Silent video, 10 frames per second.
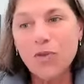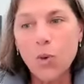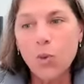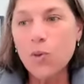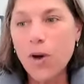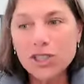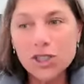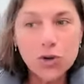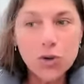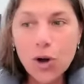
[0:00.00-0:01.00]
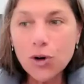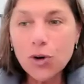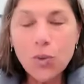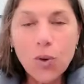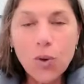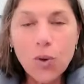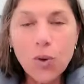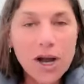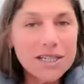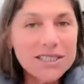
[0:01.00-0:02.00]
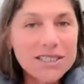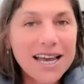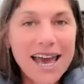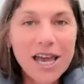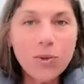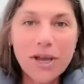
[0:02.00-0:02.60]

We went to Kroger one day.